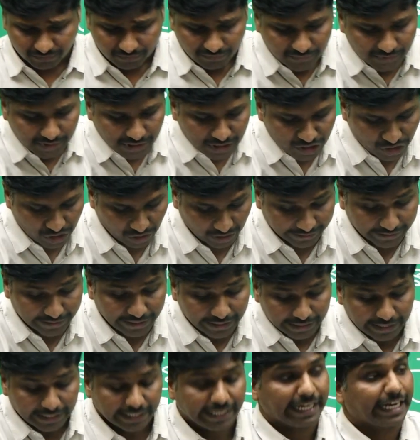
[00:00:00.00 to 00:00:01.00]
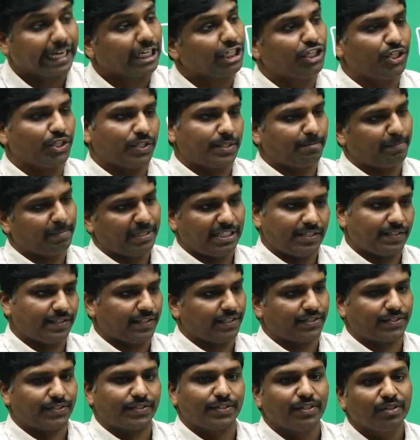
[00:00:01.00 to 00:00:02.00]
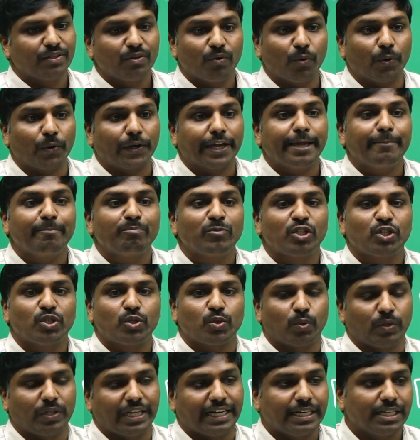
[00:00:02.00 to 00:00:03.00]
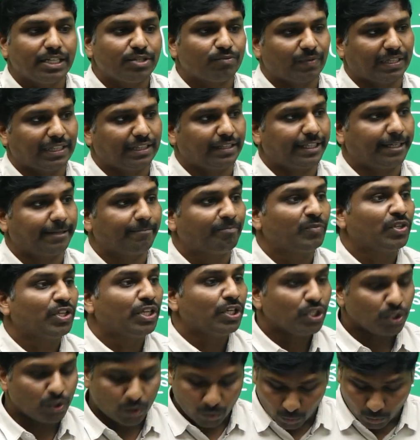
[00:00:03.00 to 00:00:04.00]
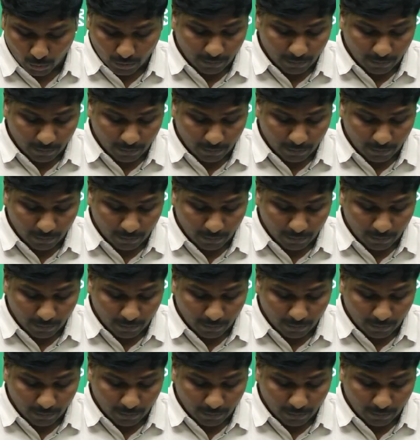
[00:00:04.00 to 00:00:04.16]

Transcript: sorry, edge species. Okay, so that is one thing. So